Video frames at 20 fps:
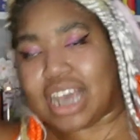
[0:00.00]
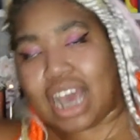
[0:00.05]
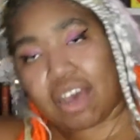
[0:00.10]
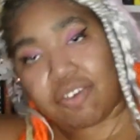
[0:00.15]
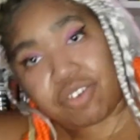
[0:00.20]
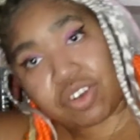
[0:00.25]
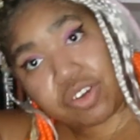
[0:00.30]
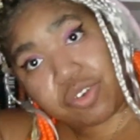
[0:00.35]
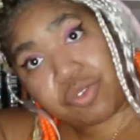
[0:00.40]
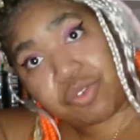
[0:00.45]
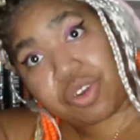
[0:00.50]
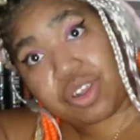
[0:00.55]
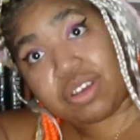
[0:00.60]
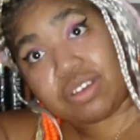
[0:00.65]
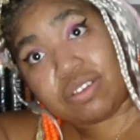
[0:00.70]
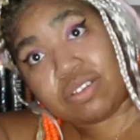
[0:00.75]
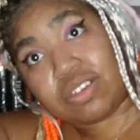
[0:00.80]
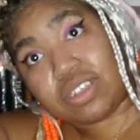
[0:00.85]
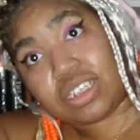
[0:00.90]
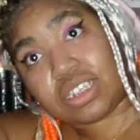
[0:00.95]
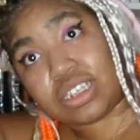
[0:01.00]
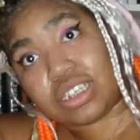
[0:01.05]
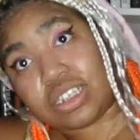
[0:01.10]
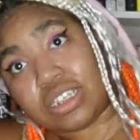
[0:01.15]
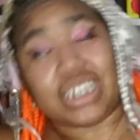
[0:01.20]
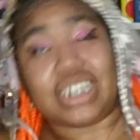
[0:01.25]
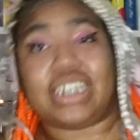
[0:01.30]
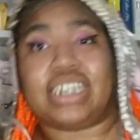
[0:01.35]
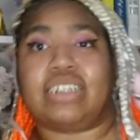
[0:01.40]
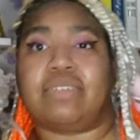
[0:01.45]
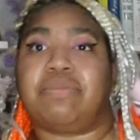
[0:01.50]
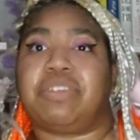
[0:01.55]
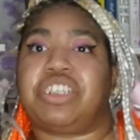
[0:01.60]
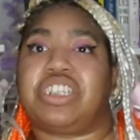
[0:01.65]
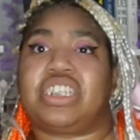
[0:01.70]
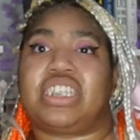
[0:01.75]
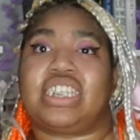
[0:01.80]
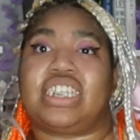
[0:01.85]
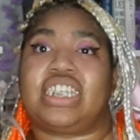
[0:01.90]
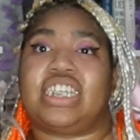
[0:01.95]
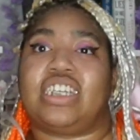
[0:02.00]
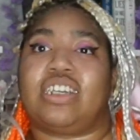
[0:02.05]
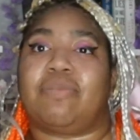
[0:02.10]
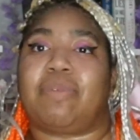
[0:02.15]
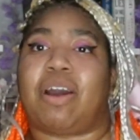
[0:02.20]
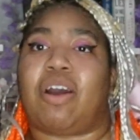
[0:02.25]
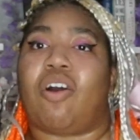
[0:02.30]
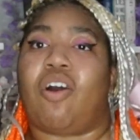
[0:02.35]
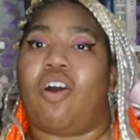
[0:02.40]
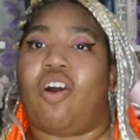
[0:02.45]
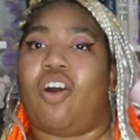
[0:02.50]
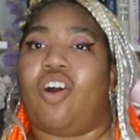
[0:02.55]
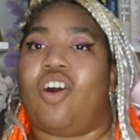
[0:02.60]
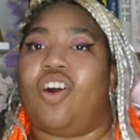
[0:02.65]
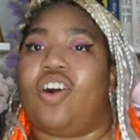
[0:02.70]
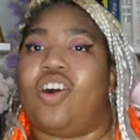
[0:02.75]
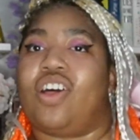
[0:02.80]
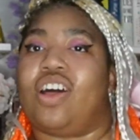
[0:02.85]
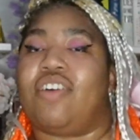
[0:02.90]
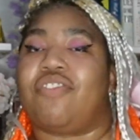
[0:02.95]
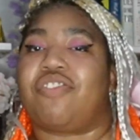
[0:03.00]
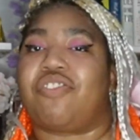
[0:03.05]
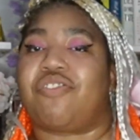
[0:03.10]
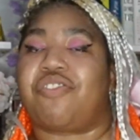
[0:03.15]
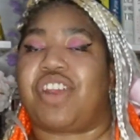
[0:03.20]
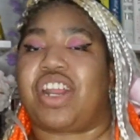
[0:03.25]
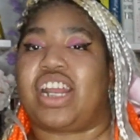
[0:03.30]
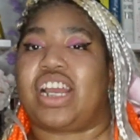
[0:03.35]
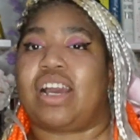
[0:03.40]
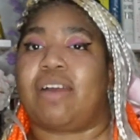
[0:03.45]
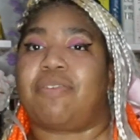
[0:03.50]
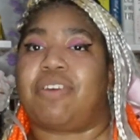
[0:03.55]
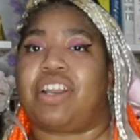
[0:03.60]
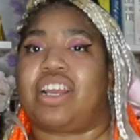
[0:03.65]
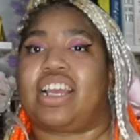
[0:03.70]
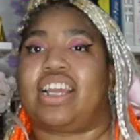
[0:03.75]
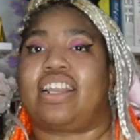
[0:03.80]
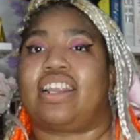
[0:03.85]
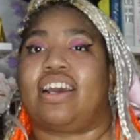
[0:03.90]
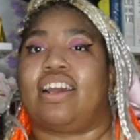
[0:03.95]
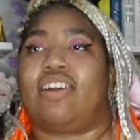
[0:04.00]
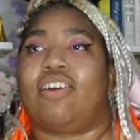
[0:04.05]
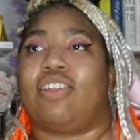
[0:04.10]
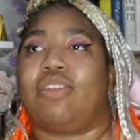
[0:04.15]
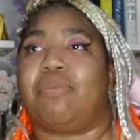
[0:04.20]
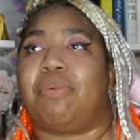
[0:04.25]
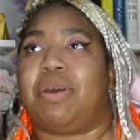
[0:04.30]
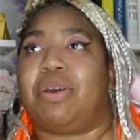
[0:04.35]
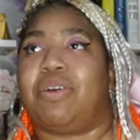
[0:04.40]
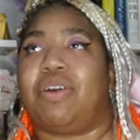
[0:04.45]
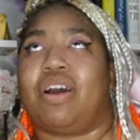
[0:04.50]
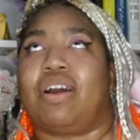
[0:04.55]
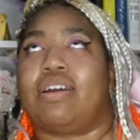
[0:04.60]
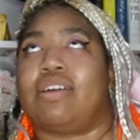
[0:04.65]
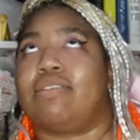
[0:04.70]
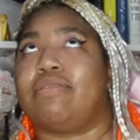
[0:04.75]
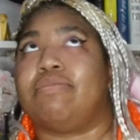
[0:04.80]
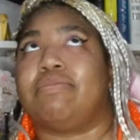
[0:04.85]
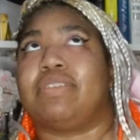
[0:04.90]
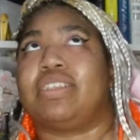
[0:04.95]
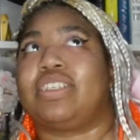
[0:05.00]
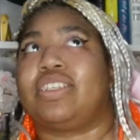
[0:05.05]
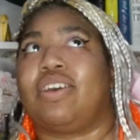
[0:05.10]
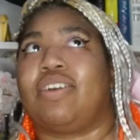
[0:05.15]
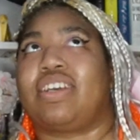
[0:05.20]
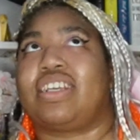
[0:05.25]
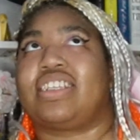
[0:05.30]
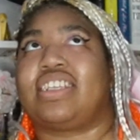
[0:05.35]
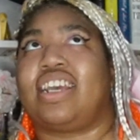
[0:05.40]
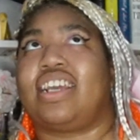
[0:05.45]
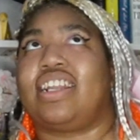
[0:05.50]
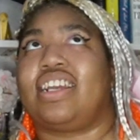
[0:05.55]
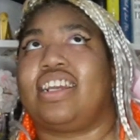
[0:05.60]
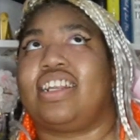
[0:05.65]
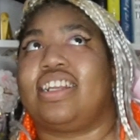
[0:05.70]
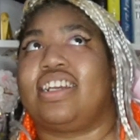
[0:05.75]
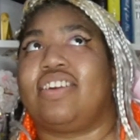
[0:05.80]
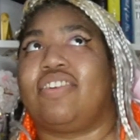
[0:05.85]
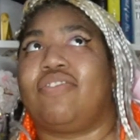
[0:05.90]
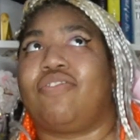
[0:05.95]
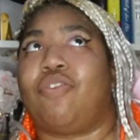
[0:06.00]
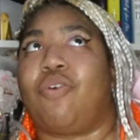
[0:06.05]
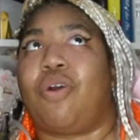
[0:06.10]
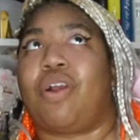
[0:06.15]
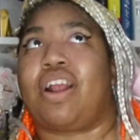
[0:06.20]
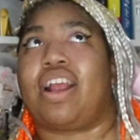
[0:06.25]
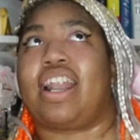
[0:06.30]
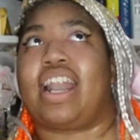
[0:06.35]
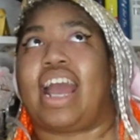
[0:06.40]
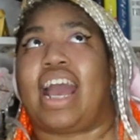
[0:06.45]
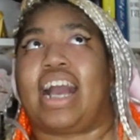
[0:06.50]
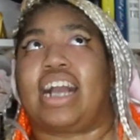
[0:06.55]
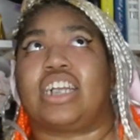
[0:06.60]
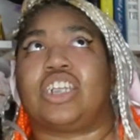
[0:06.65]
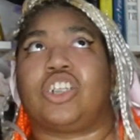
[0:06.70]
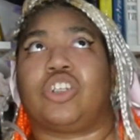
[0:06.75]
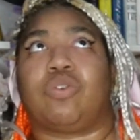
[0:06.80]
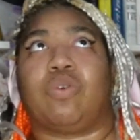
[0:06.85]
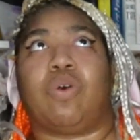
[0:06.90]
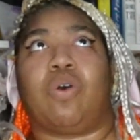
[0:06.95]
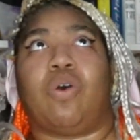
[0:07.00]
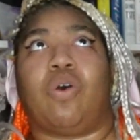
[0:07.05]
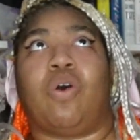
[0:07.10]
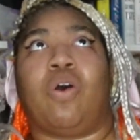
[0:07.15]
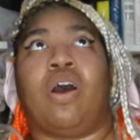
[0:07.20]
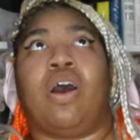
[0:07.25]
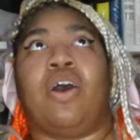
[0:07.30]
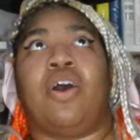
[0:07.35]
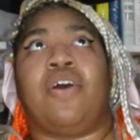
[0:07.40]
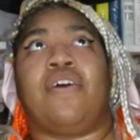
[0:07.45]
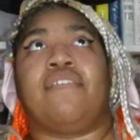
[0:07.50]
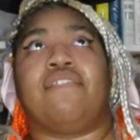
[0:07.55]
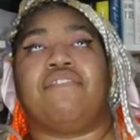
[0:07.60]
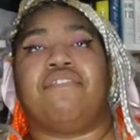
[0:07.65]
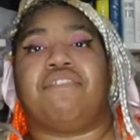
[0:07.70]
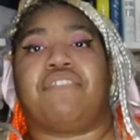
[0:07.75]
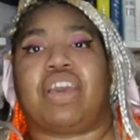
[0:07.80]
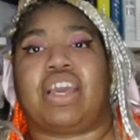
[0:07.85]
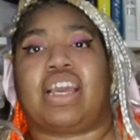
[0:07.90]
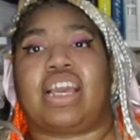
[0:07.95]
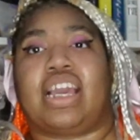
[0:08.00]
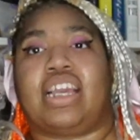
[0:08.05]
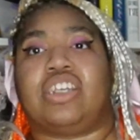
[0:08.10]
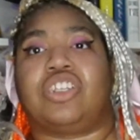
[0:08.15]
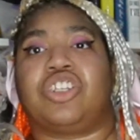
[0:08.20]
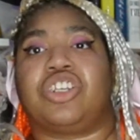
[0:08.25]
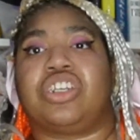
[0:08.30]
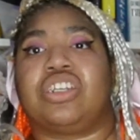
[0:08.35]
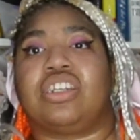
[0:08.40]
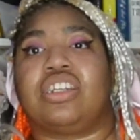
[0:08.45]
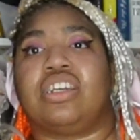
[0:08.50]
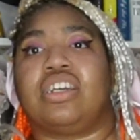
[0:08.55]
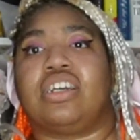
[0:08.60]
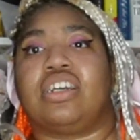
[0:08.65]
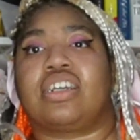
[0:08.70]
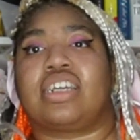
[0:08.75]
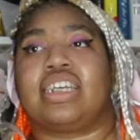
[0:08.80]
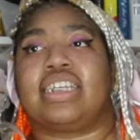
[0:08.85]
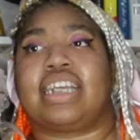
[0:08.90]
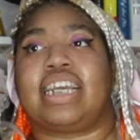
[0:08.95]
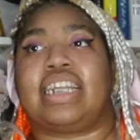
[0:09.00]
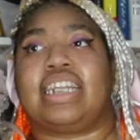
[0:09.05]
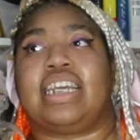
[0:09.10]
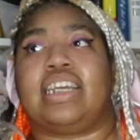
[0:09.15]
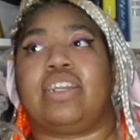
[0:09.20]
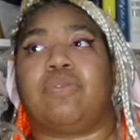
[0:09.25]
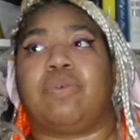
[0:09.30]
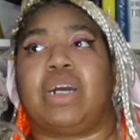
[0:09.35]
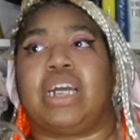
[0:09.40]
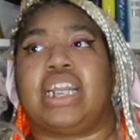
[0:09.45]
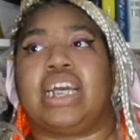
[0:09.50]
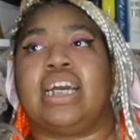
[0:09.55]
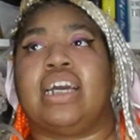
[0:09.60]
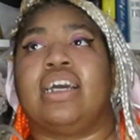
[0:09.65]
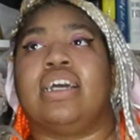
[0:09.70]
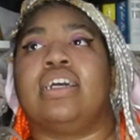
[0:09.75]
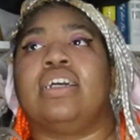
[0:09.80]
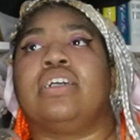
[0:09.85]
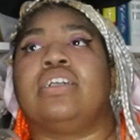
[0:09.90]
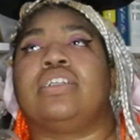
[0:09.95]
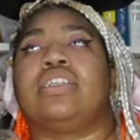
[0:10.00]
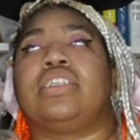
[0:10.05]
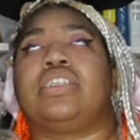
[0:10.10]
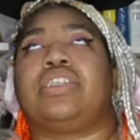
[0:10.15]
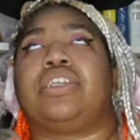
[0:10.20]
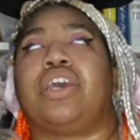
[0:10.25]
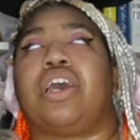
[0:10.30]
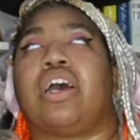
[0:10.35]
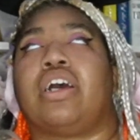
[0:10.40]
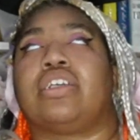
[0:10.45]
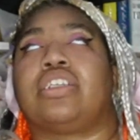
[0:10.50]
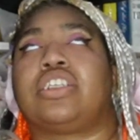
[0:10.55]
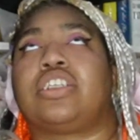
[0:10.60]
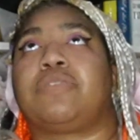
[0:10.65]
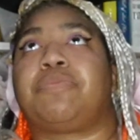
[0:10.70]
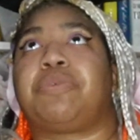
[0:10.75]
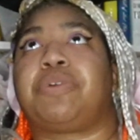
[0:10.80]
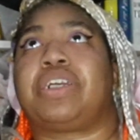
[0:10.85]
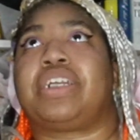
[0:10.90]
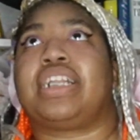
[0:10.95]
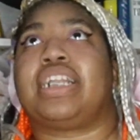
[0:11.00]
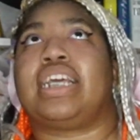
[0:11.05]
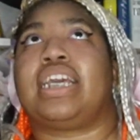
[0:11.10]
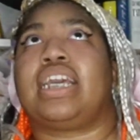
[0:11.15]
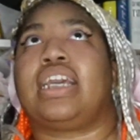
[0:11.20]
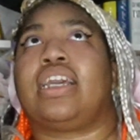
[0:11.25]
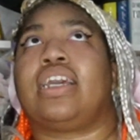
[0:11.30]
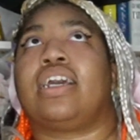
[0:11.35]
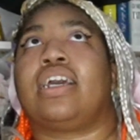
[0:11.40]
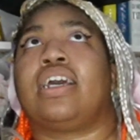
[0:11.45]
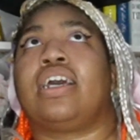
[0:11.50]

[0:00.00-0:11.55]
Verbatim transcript: have a cruise, and I'm just thinking about all of the reading I'm going to get done on the boat. I'm so excited for an actual vacation because I need one desperately.